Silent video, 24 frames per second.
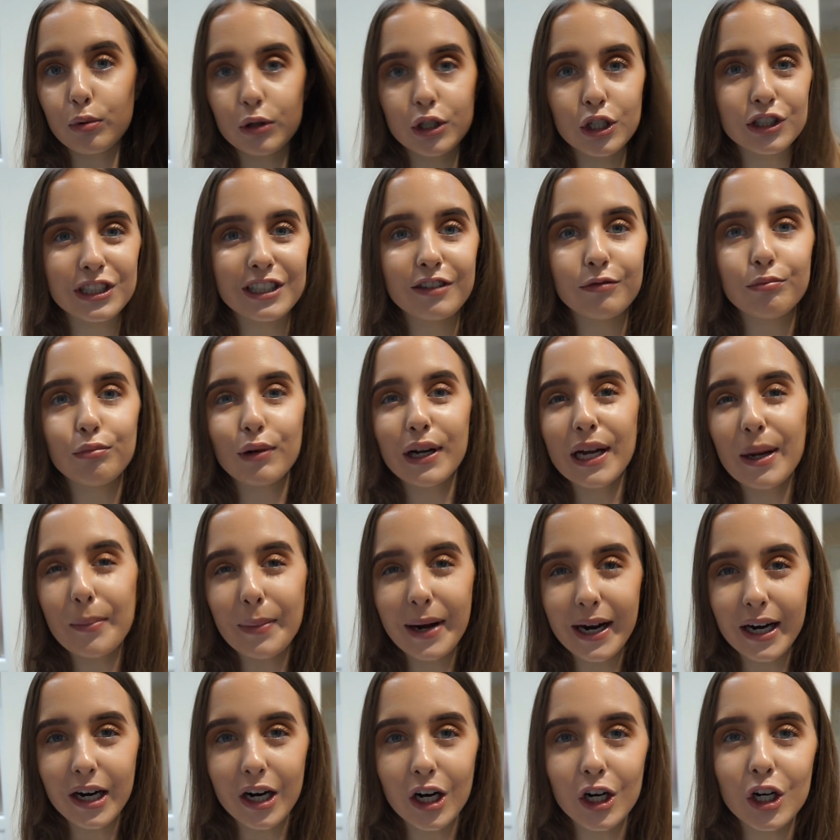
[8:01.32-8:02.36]
productive, bring it
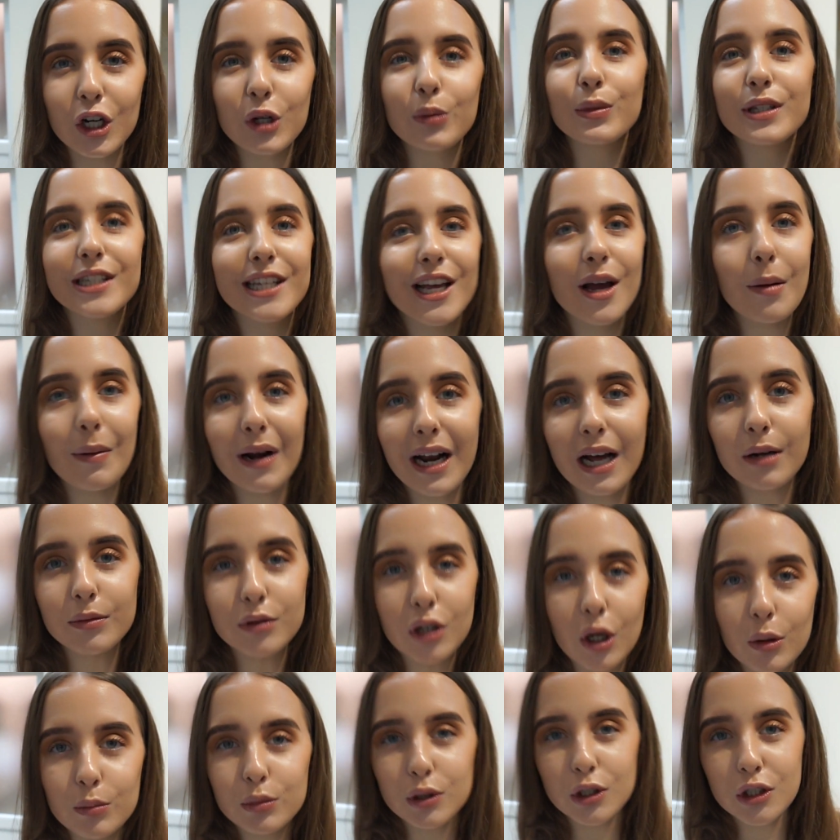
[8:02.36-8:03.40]
back home, sit on my
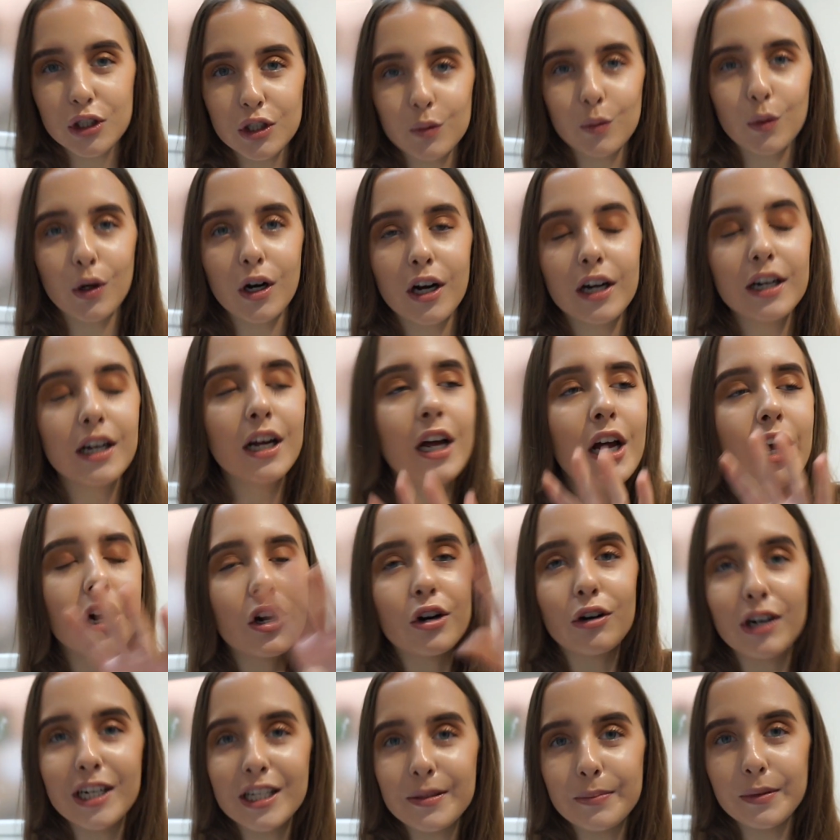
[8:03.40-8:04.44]
laptop, do some work,
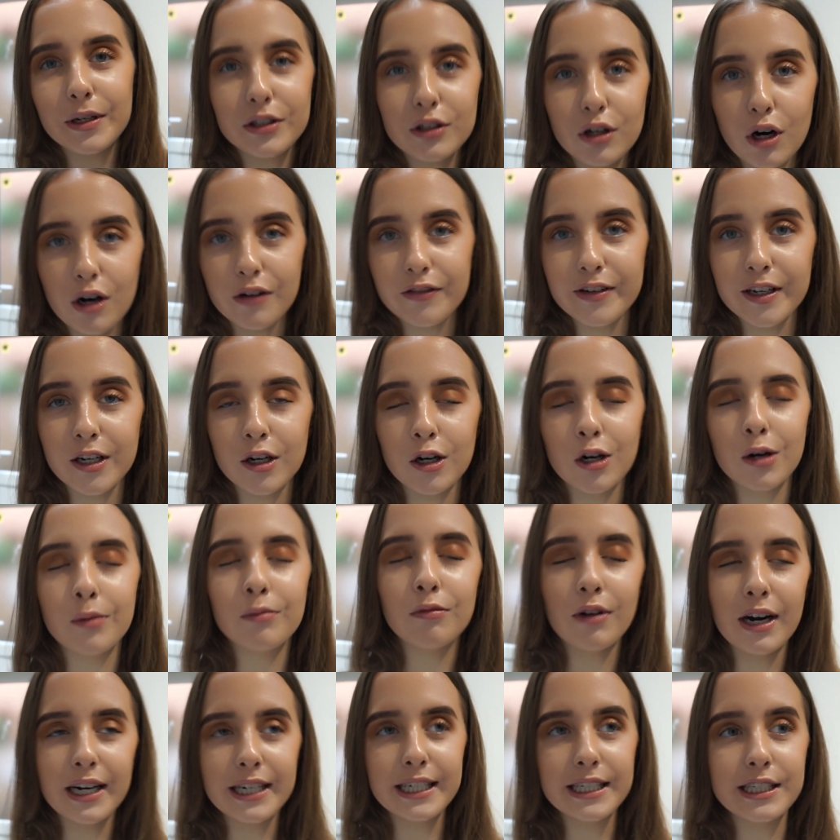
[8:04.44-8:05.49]
Christmas coffee
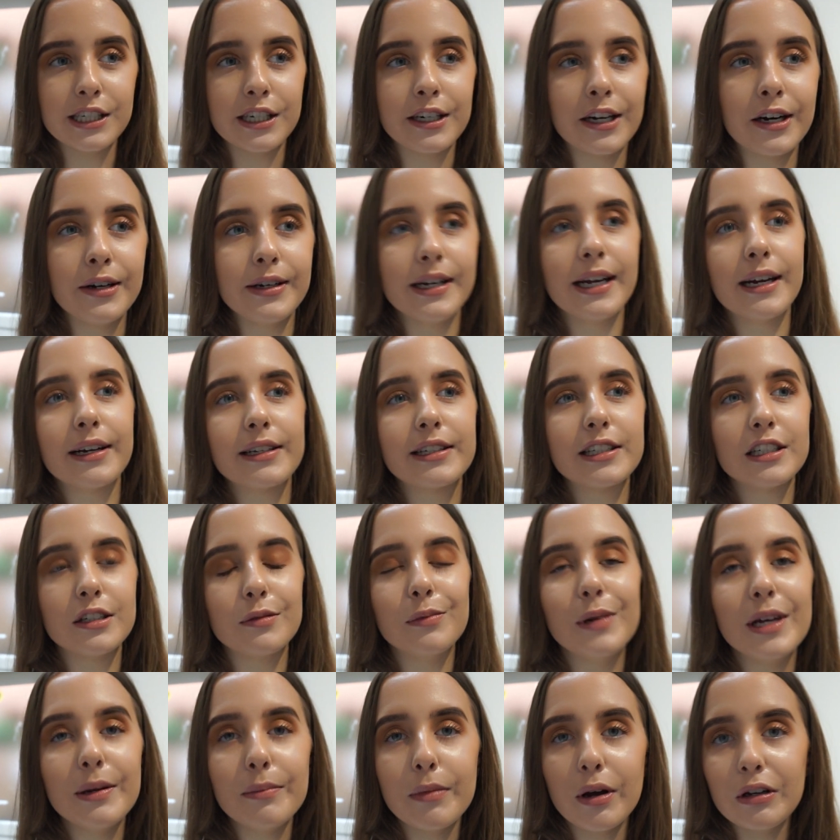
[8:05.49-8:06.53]
cup ready to go next to
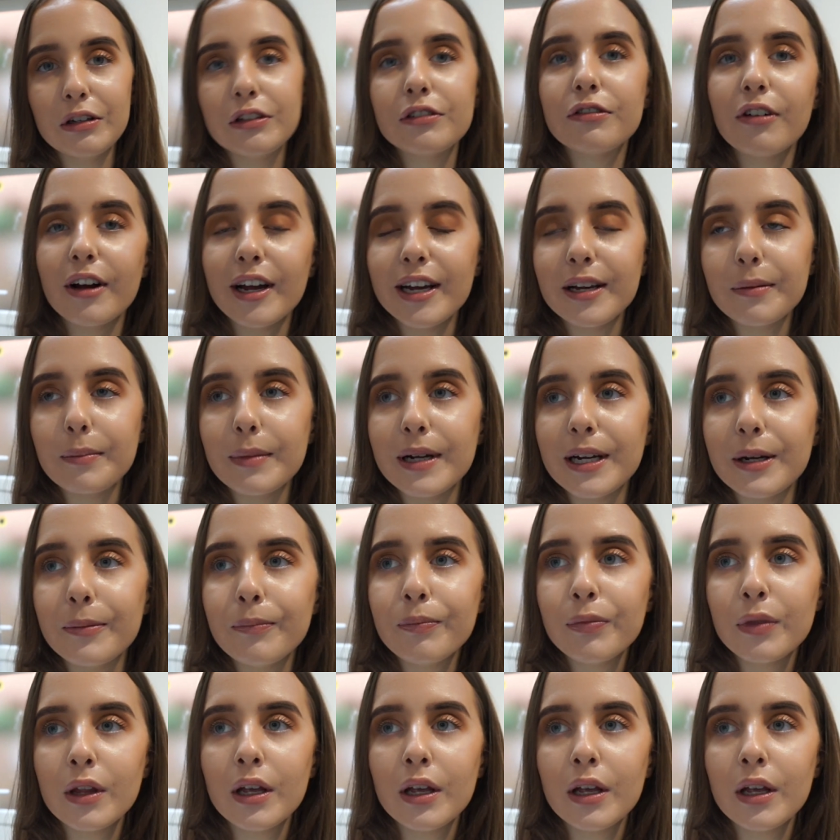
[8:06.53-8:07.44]
me, motivating me.